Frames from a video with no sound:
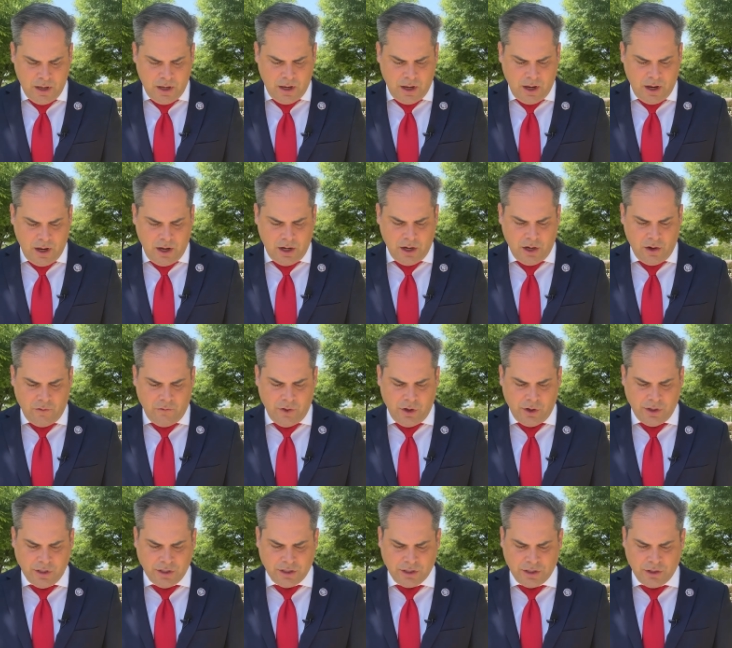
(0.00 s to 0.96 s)
uh, here
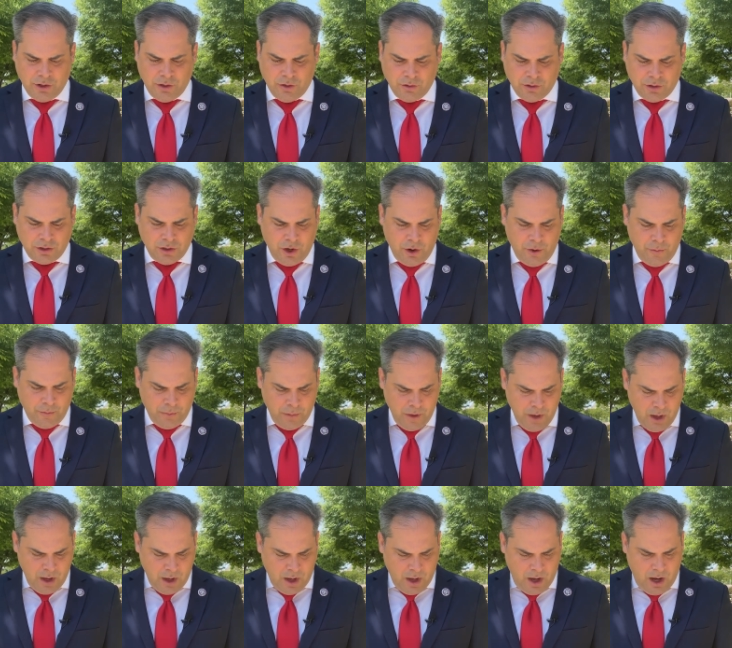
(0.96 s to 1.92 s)
very soon. So
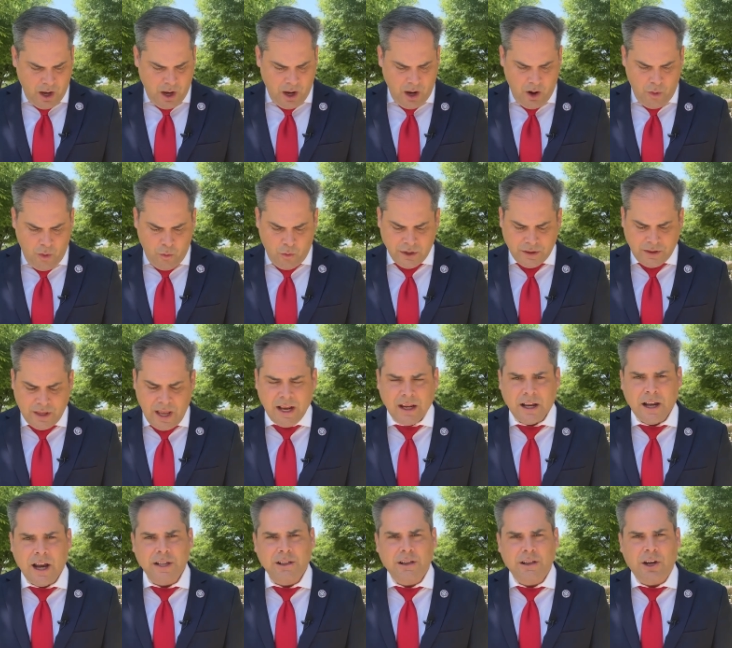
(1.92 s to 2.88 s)
uh, with that,
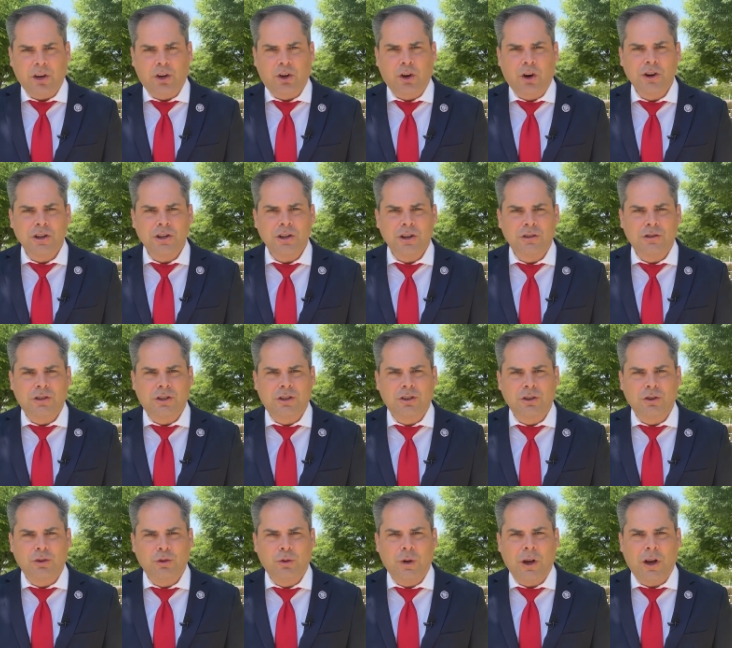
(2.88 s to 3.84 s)
guys, I encourage you
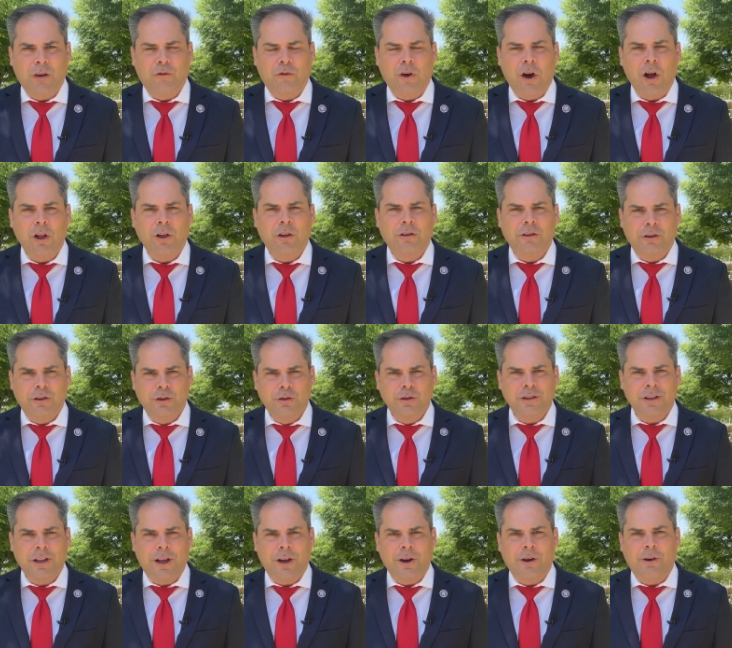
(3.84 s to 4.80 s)
to uh, follow the
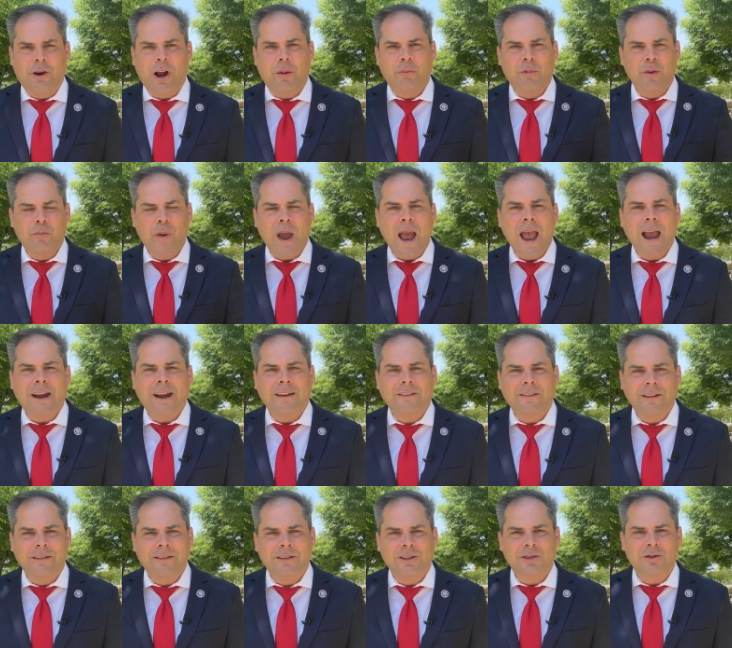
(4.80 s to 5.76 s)
newsletter. I'll be back in
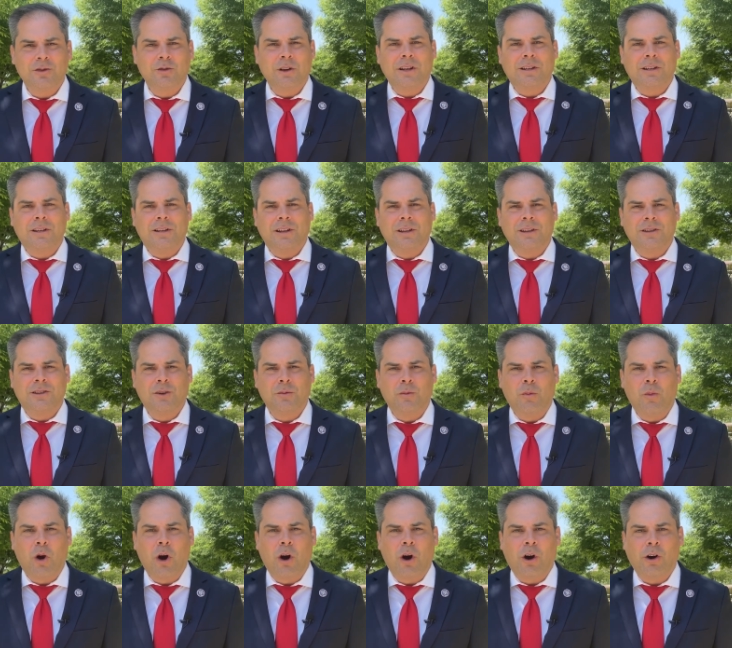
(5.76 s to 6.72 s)
the district
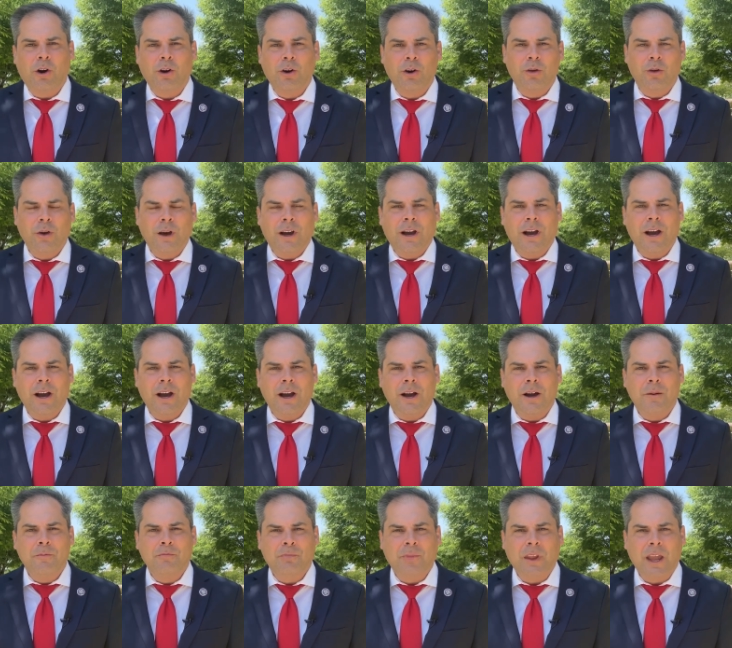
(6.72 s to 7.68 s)
tomorrow
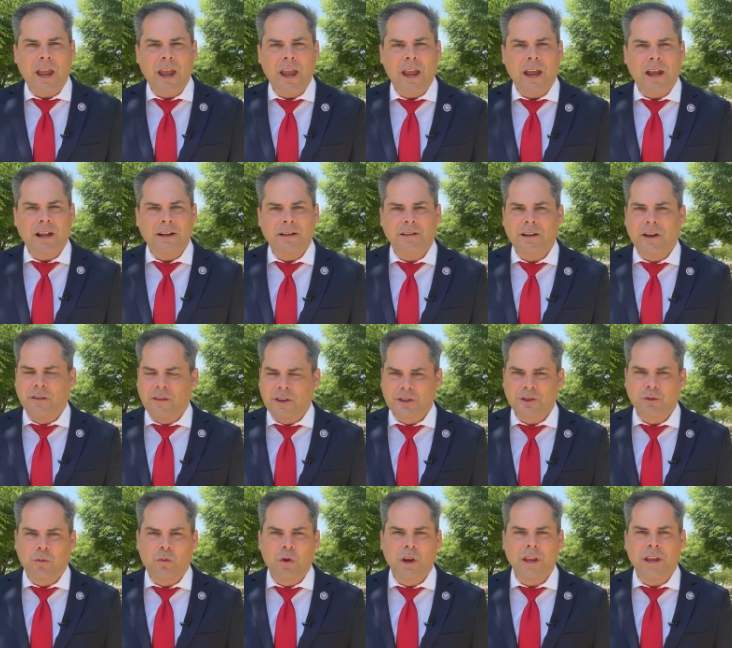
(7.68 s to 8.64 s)
um, and
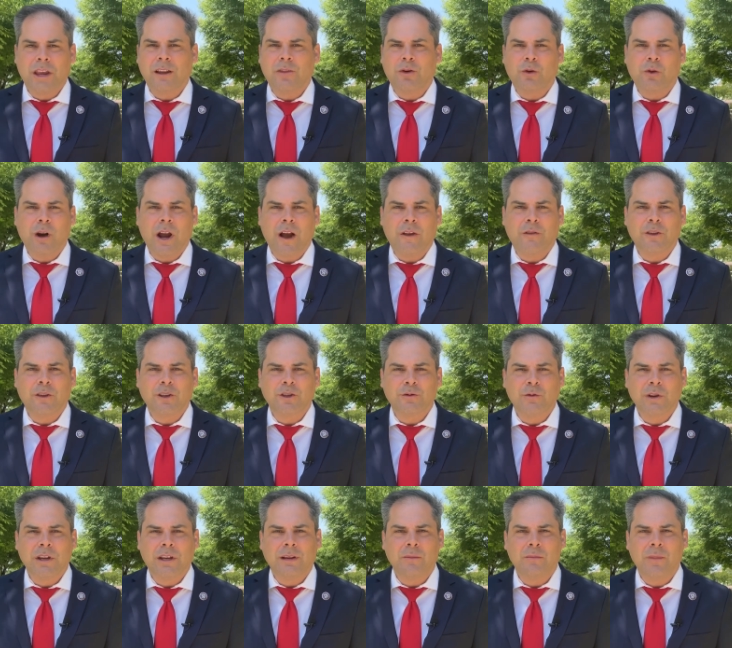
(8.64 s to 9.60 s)
this weekend, throughout this
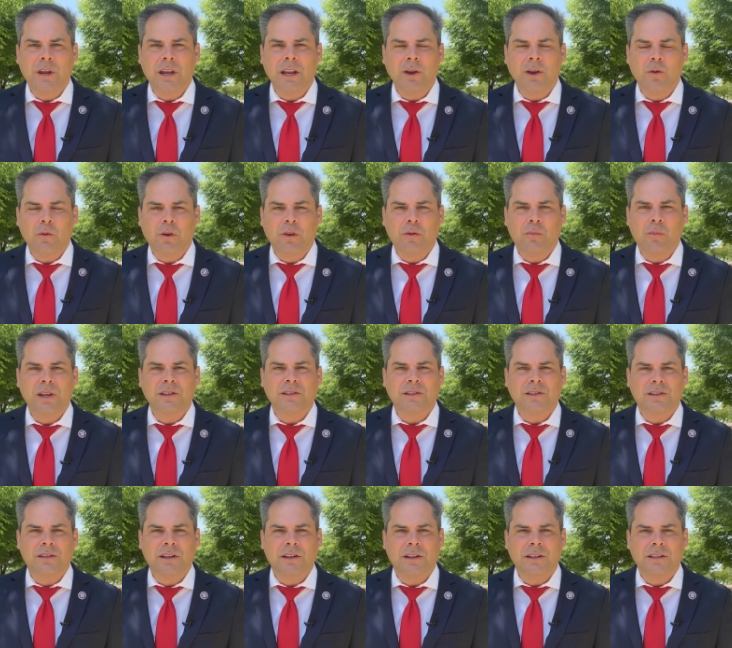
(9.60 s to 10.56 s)
weekend, meeting with
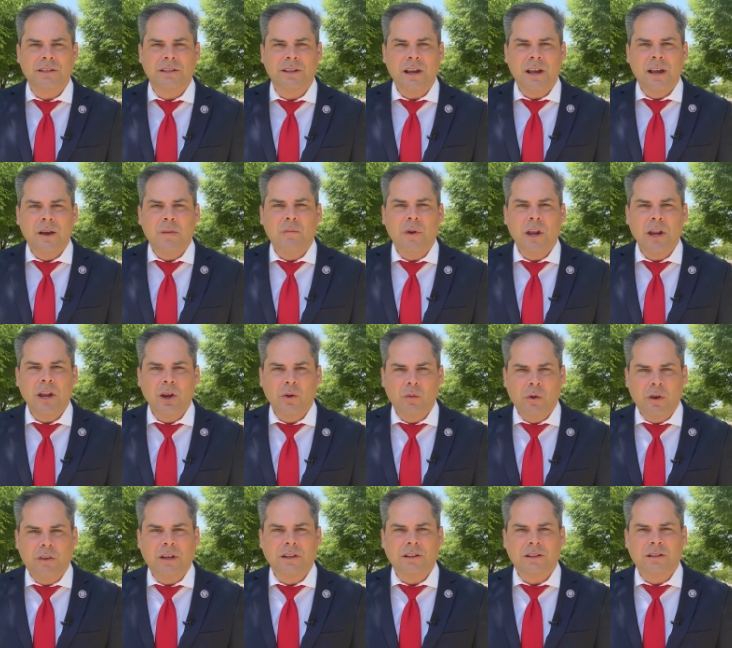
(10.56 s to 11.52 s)
businesses, meeting
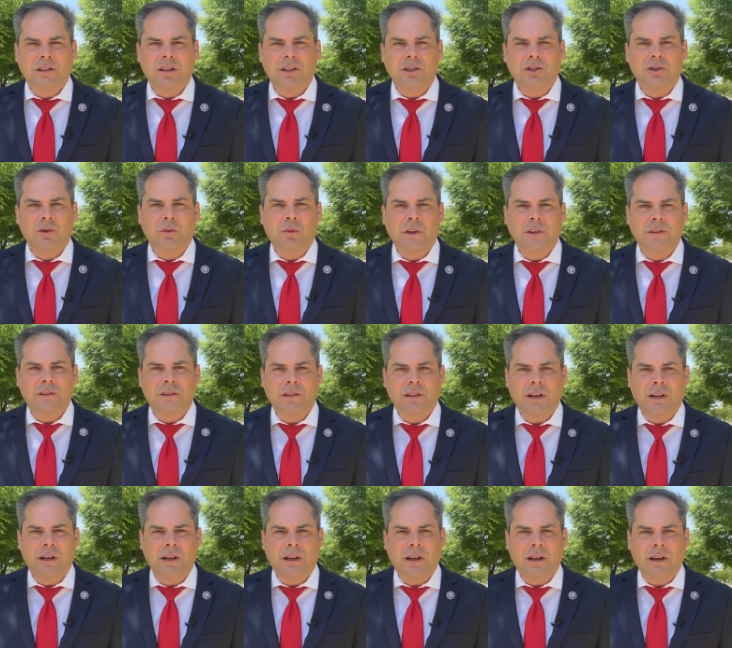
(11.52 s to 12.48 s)
with constituents,
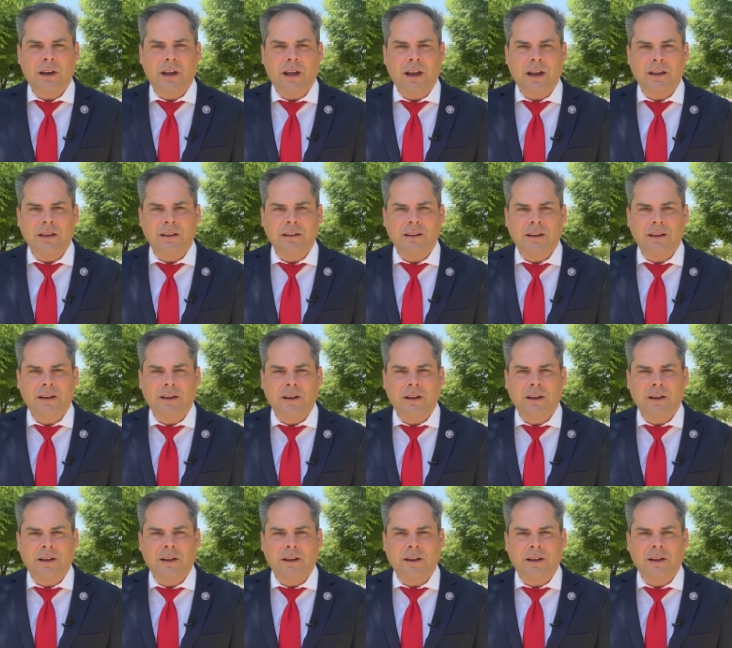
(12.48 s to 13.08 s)
and